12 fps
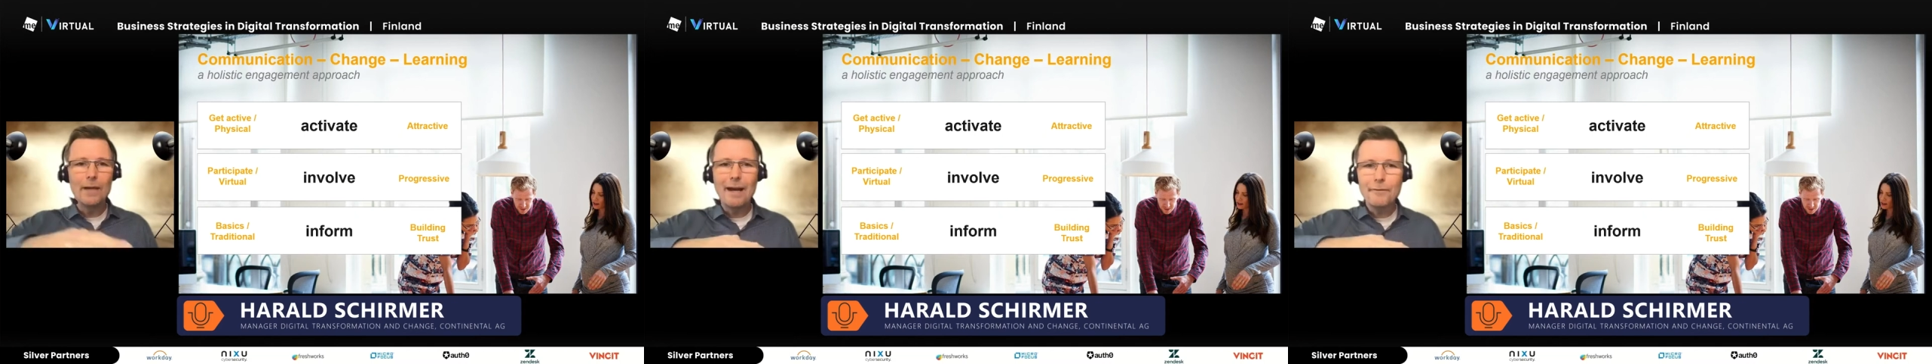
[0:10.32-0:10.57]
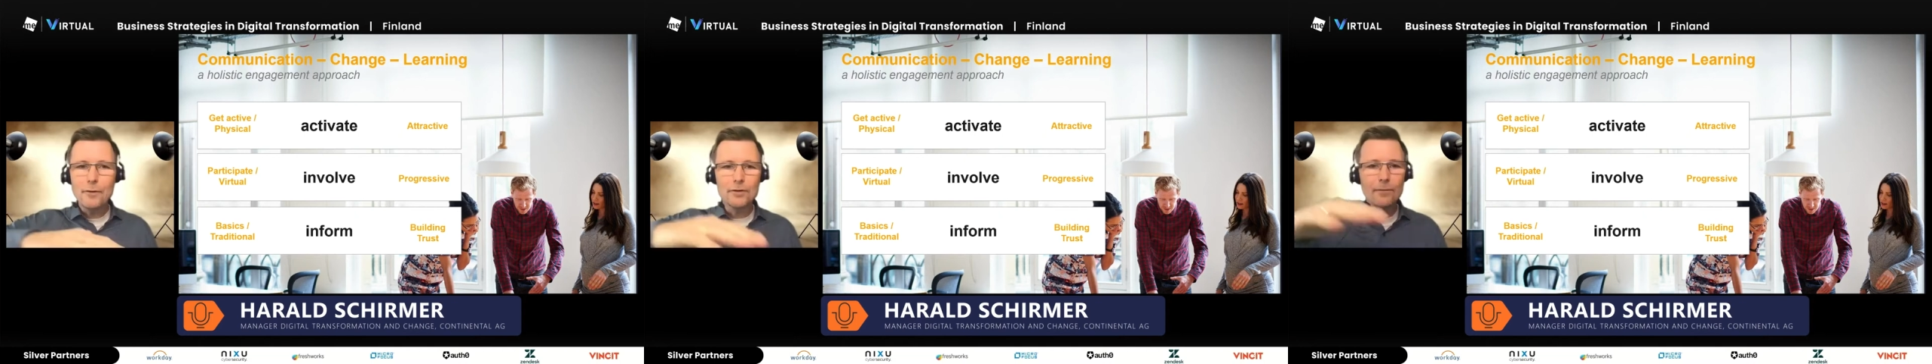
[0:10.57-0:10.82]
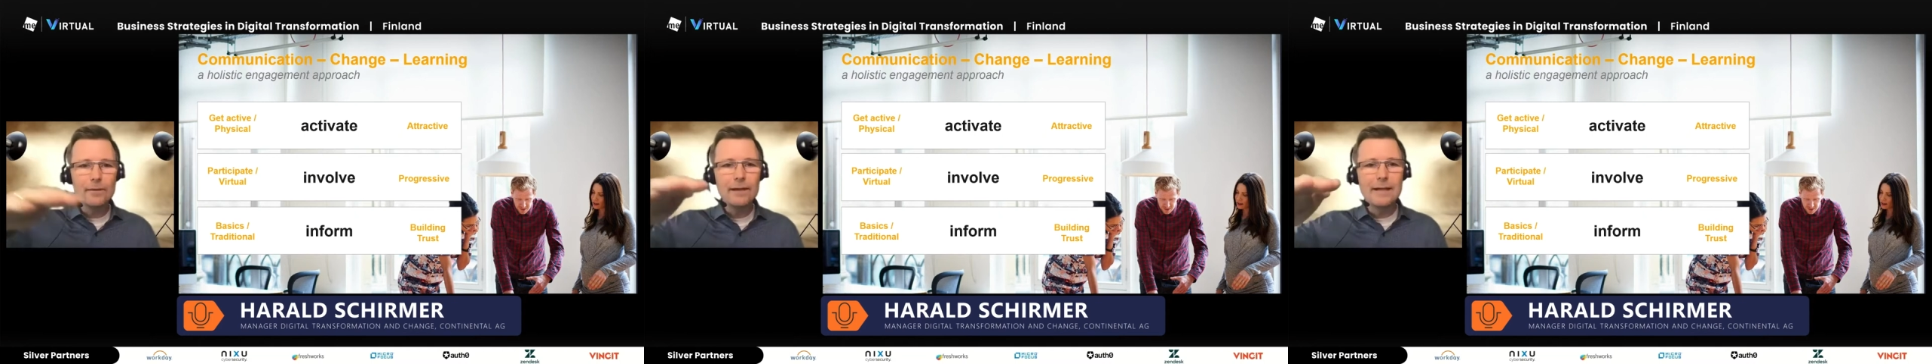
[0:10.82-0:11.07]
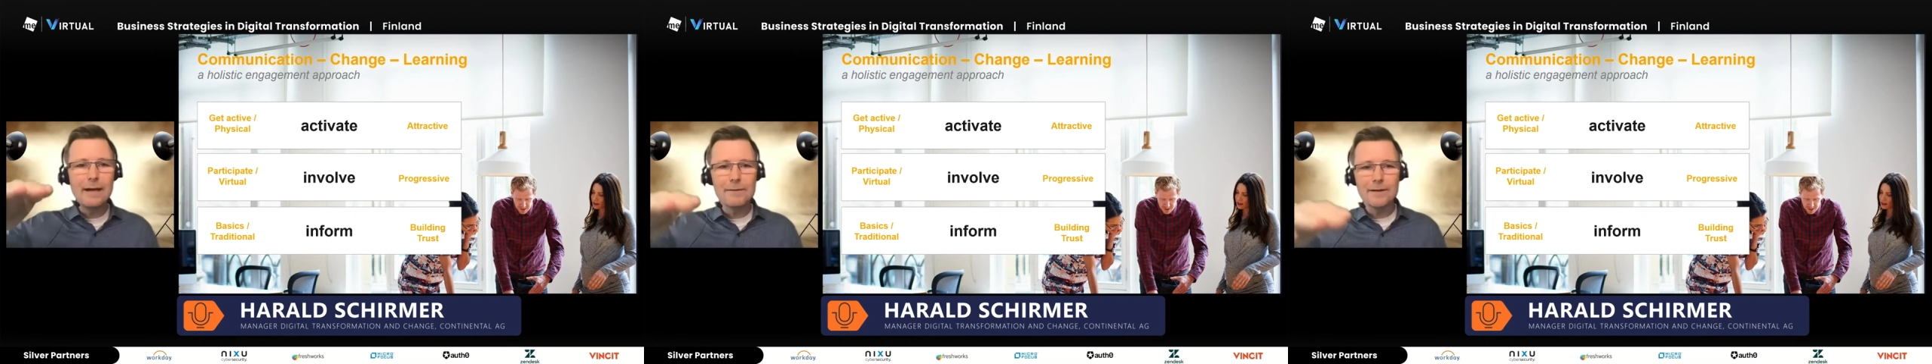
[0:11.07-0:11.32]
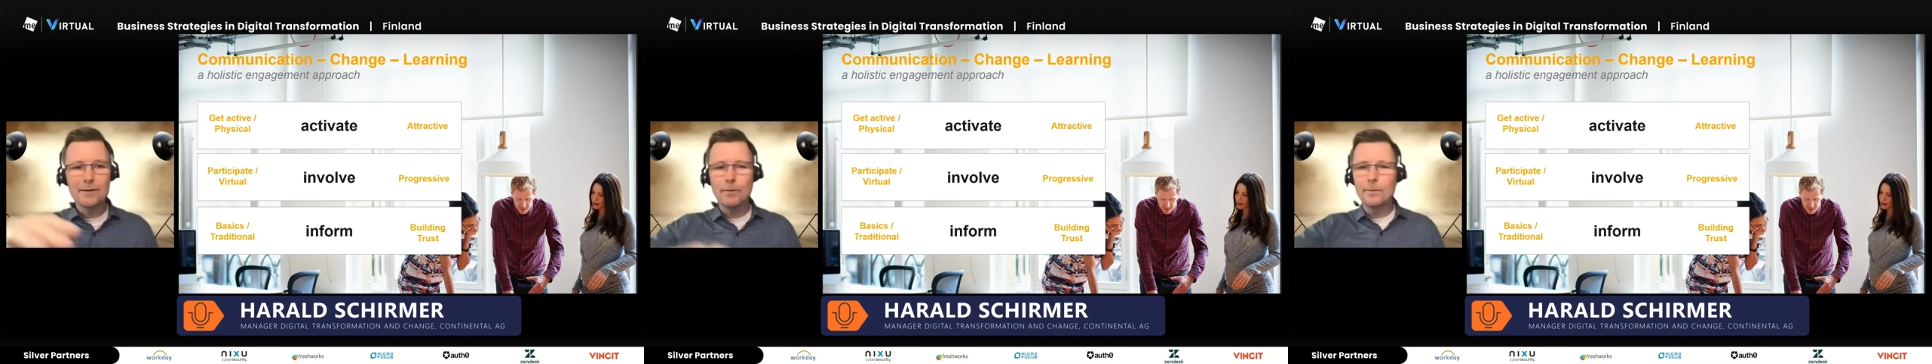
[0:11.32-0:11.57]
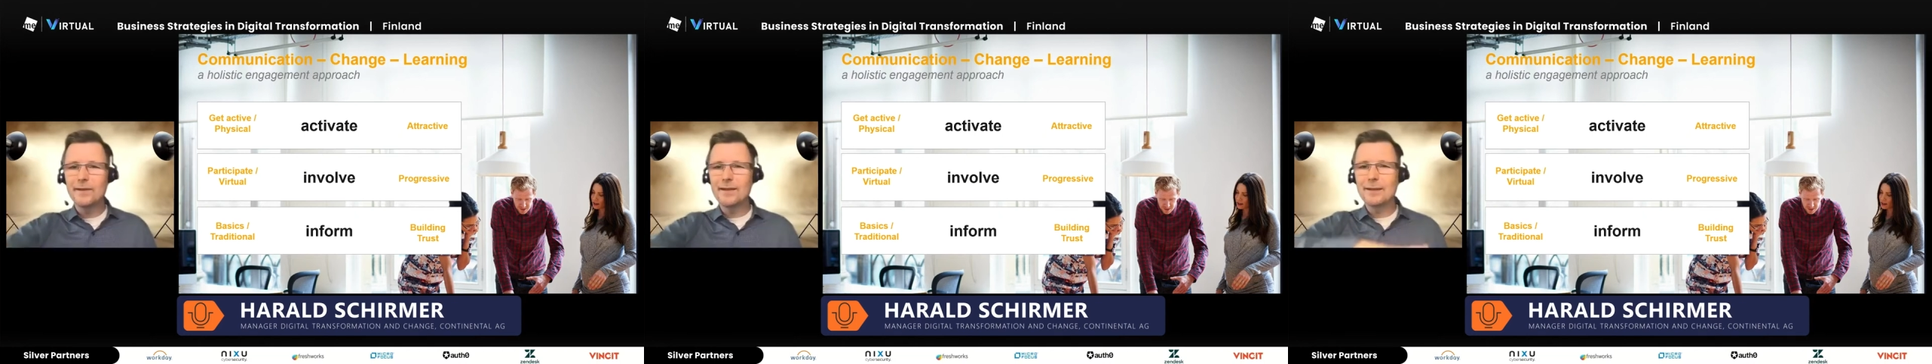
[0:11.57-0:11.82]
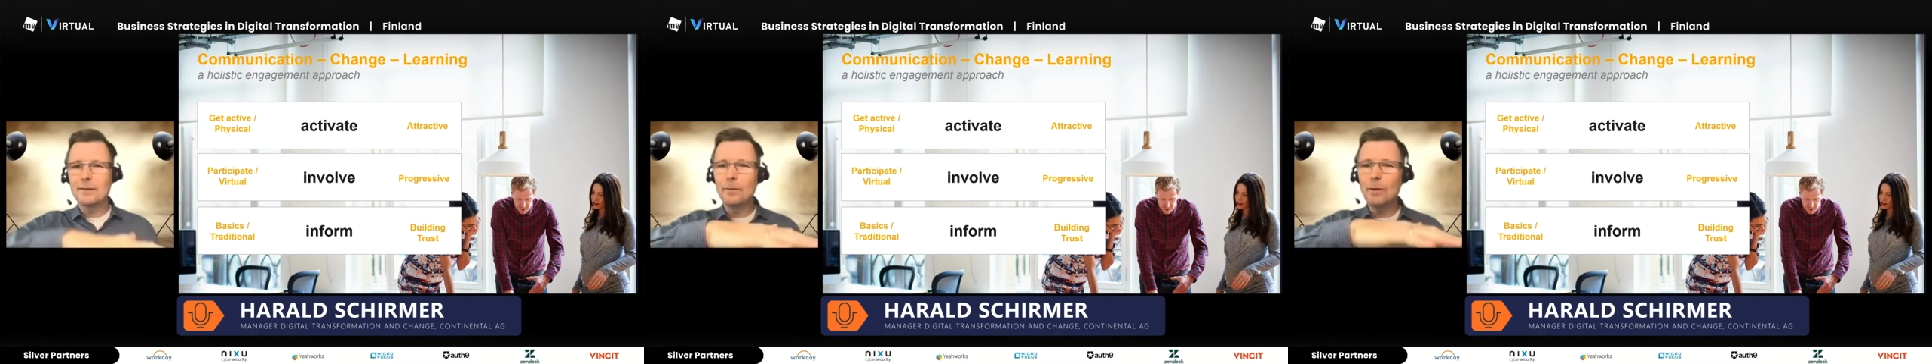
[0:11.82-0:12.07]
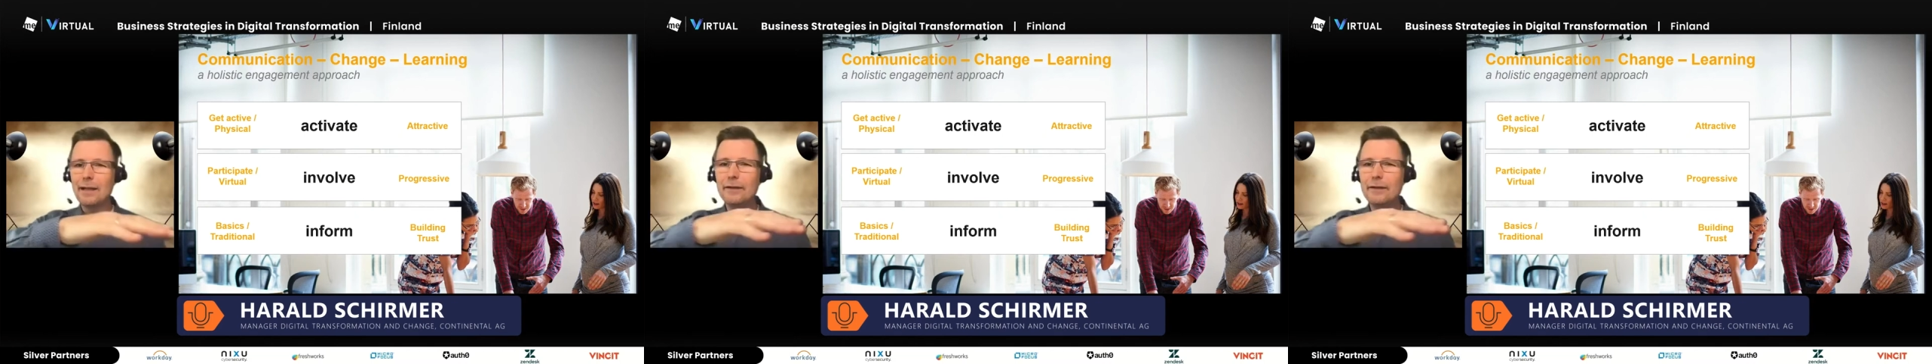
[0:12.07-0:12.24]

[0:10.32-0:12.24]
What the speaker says: those three levels where we said, well,